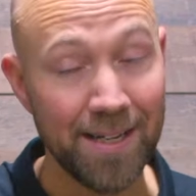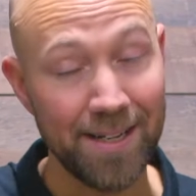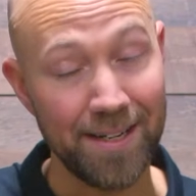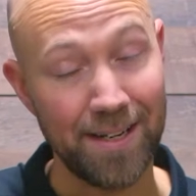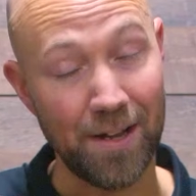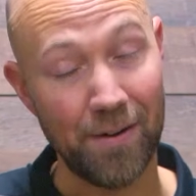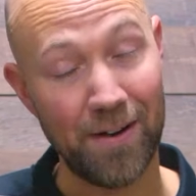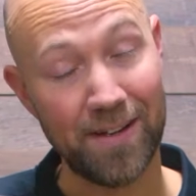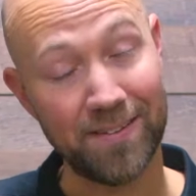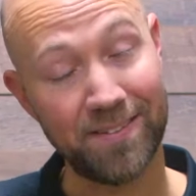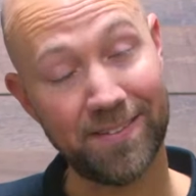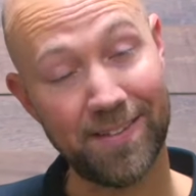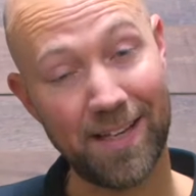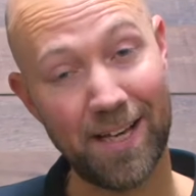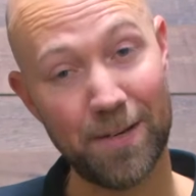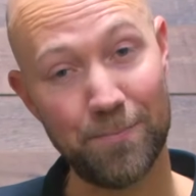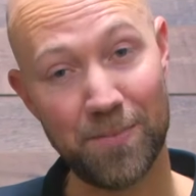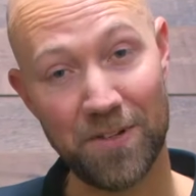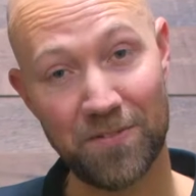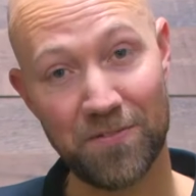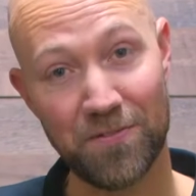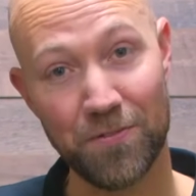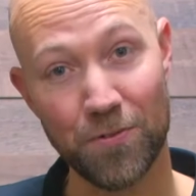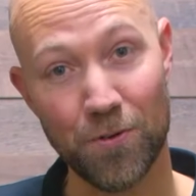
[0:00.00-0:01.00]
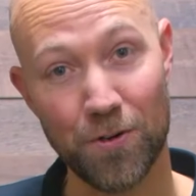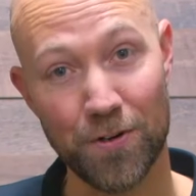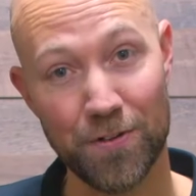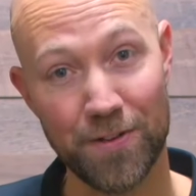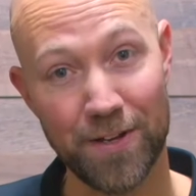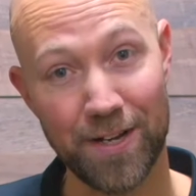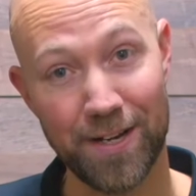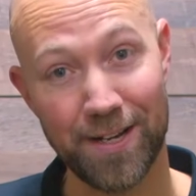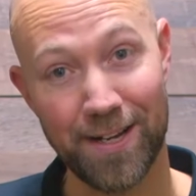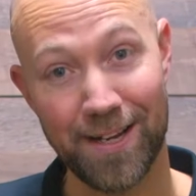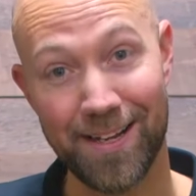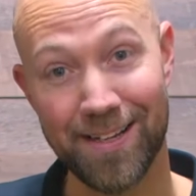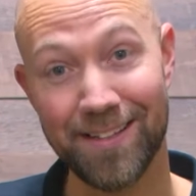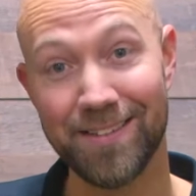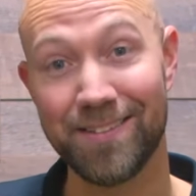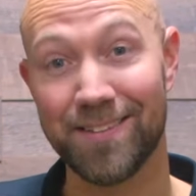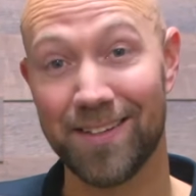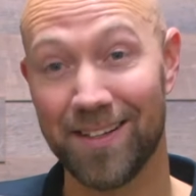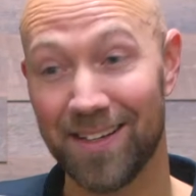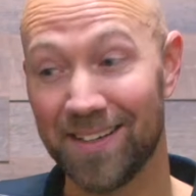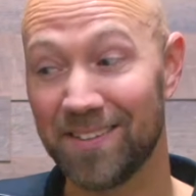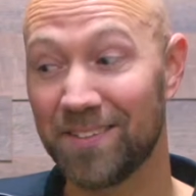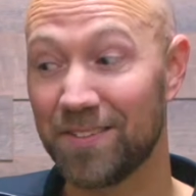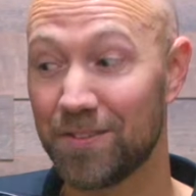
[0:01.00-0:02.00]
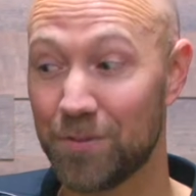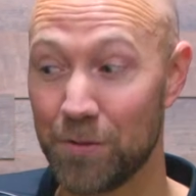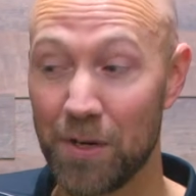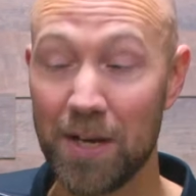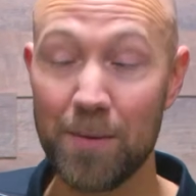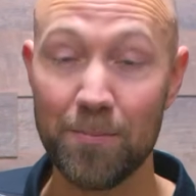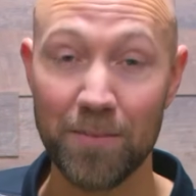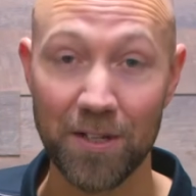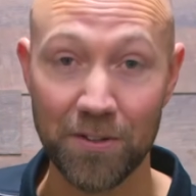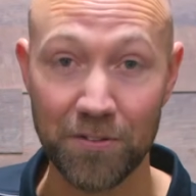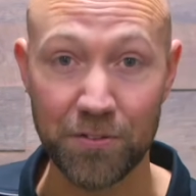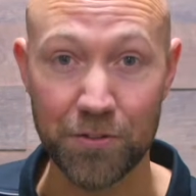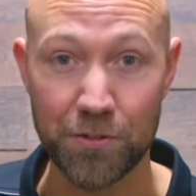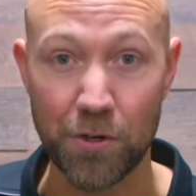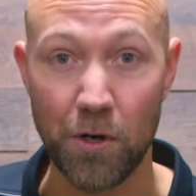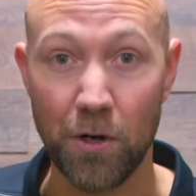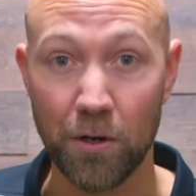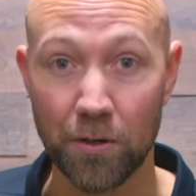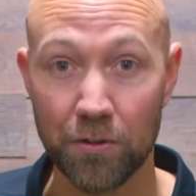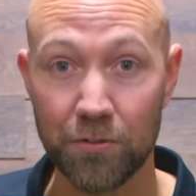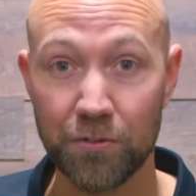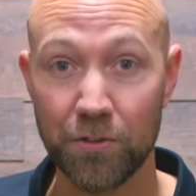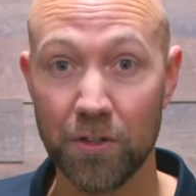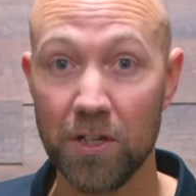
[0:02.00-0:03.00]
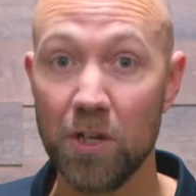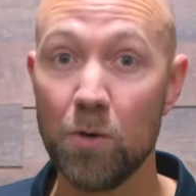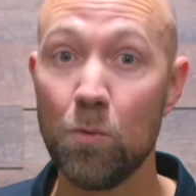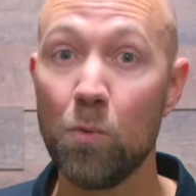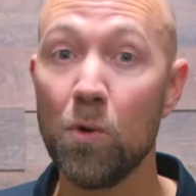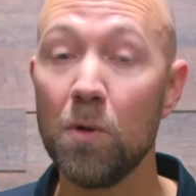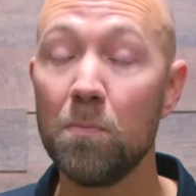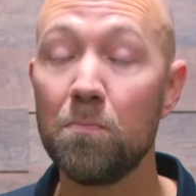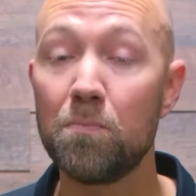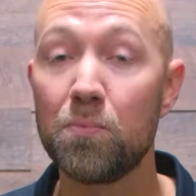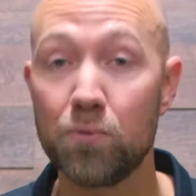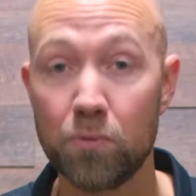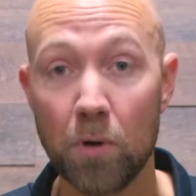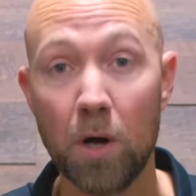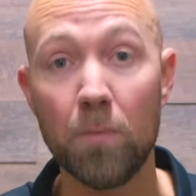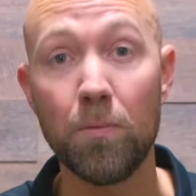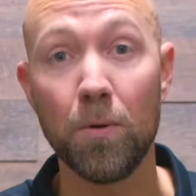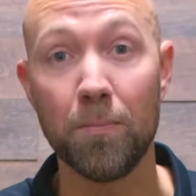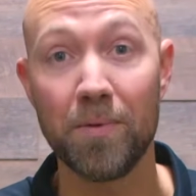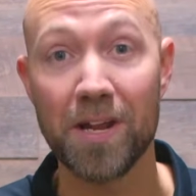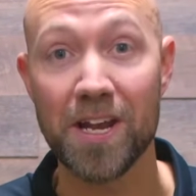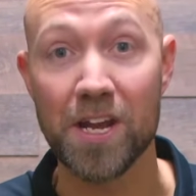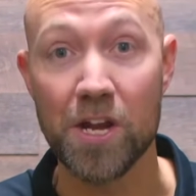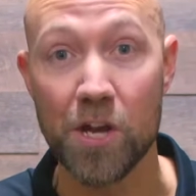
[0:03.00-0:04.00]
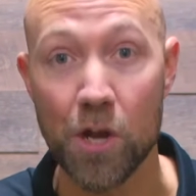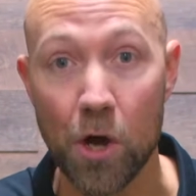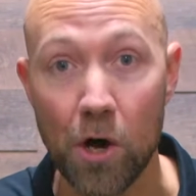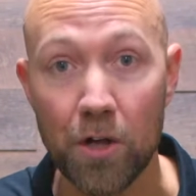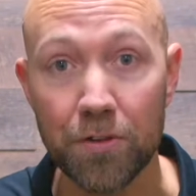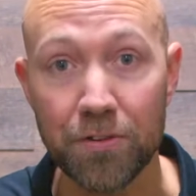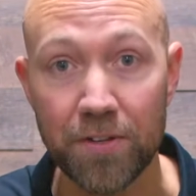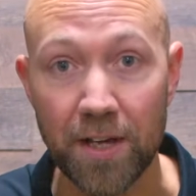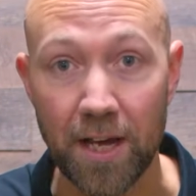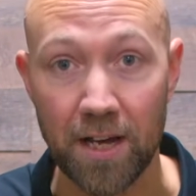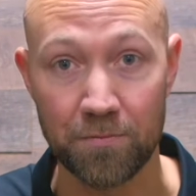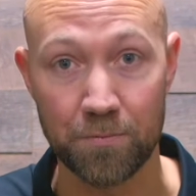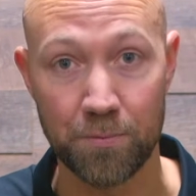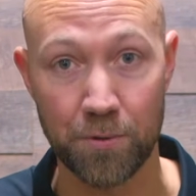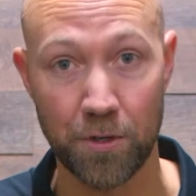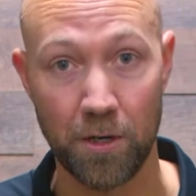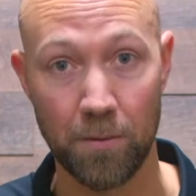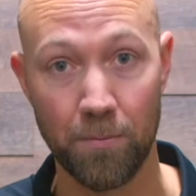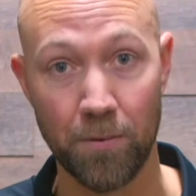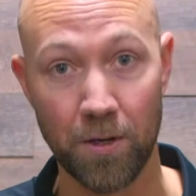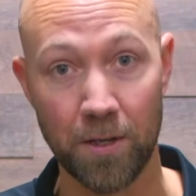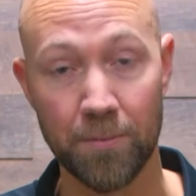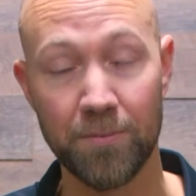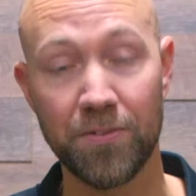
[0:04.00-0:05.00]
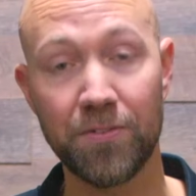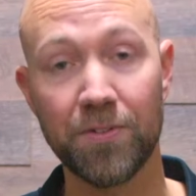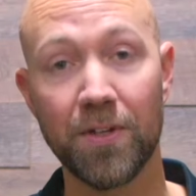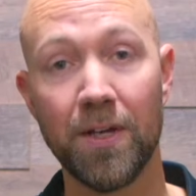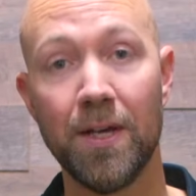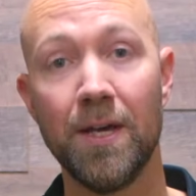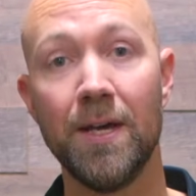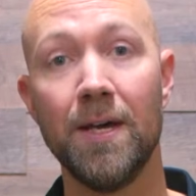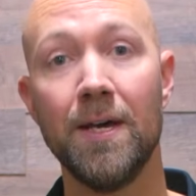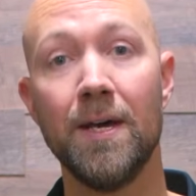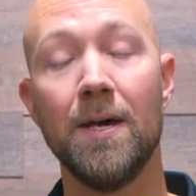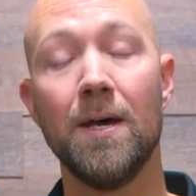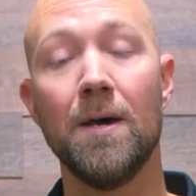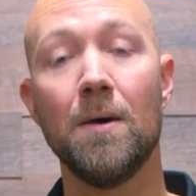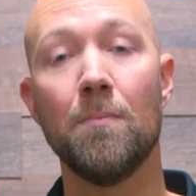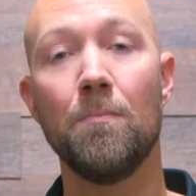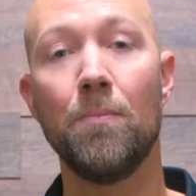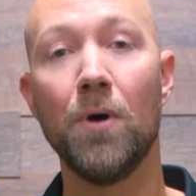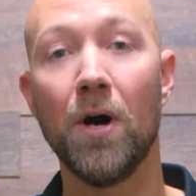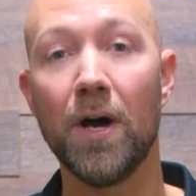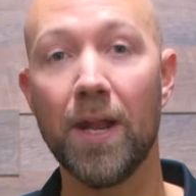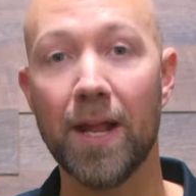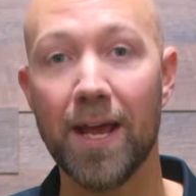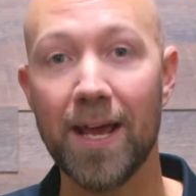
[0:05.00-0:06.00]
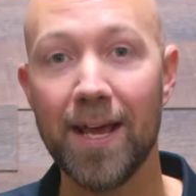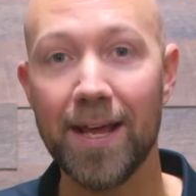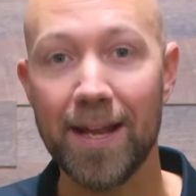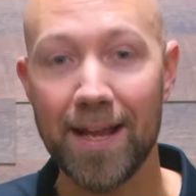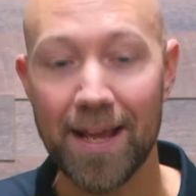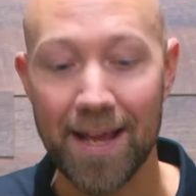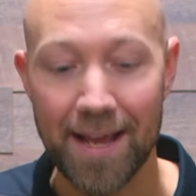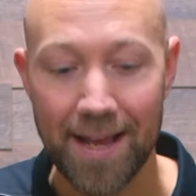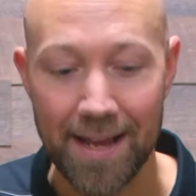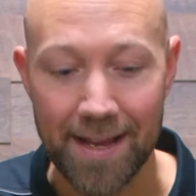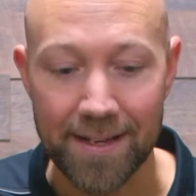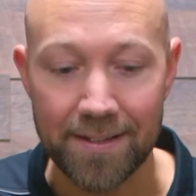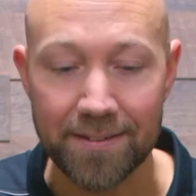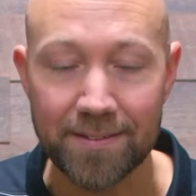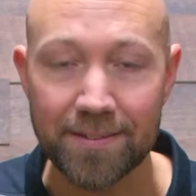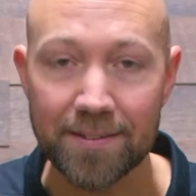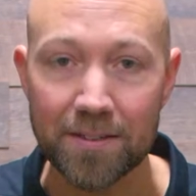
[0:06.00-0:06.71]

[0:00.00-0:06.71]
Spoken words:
Now, I said before that it is extremely strong, so you will probably not have problems, but it is